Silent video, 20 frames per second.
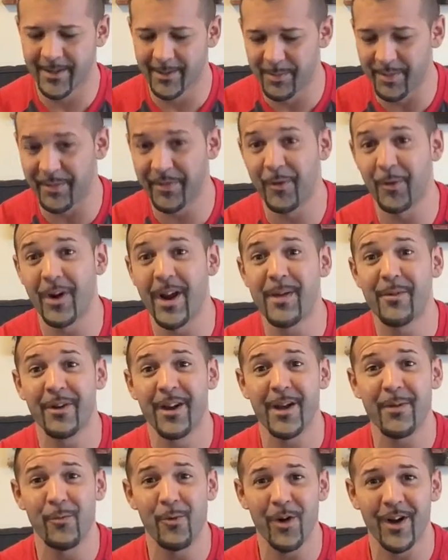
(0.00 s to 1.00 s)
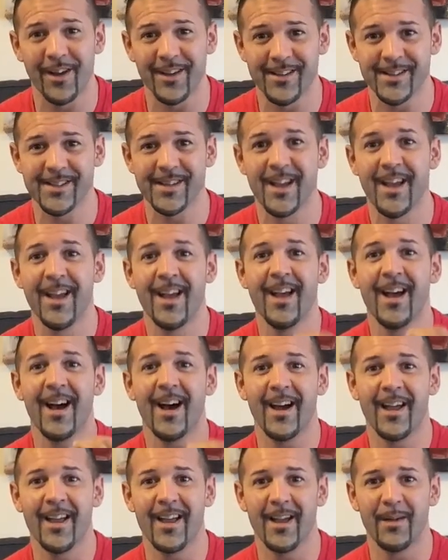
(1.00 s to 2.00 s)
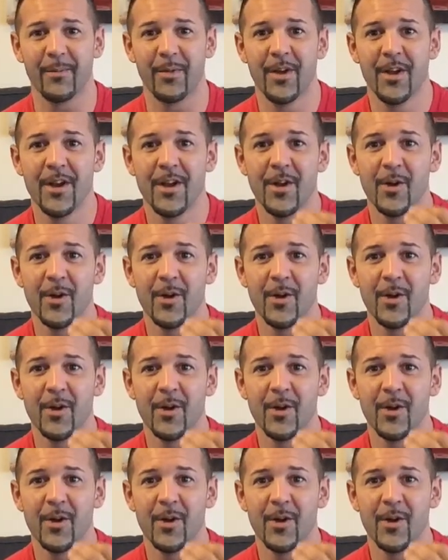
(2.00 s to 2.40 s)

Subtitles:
before Abraham was, I am.